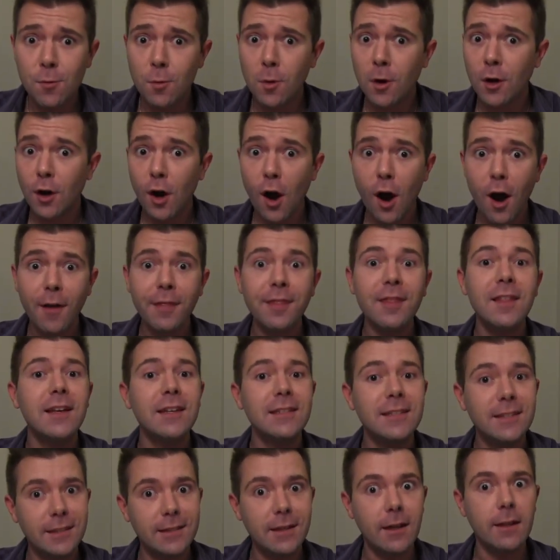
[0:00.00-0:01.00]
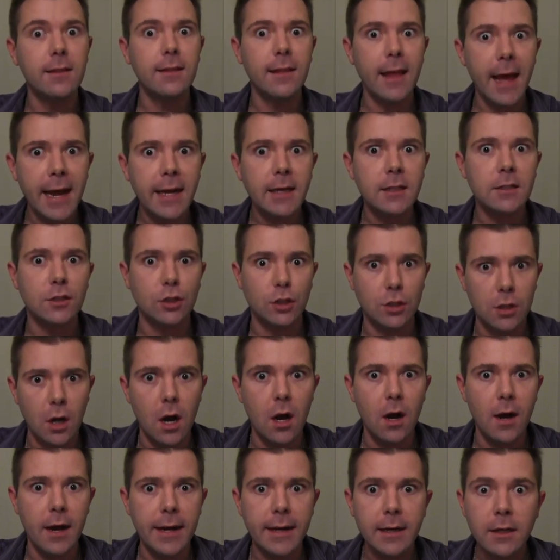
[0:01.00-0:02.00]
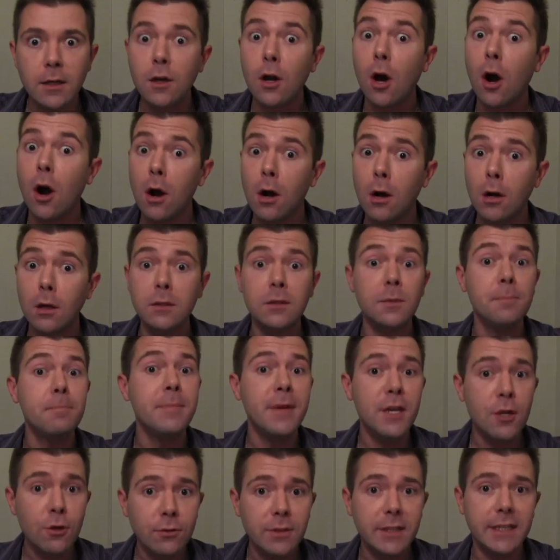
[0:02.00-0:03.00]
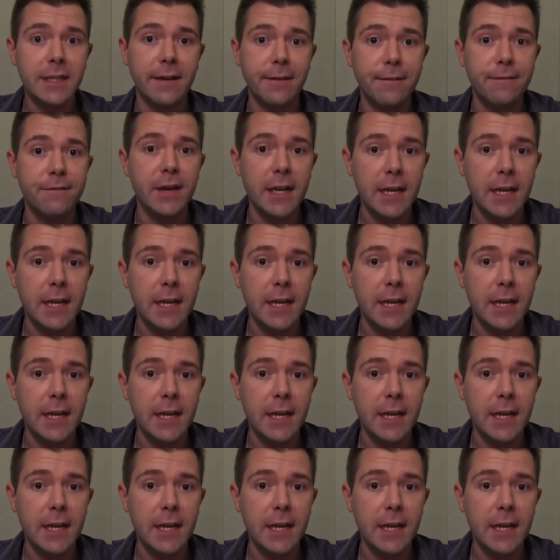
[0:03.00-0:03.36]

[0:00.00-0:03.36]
were on the selection called music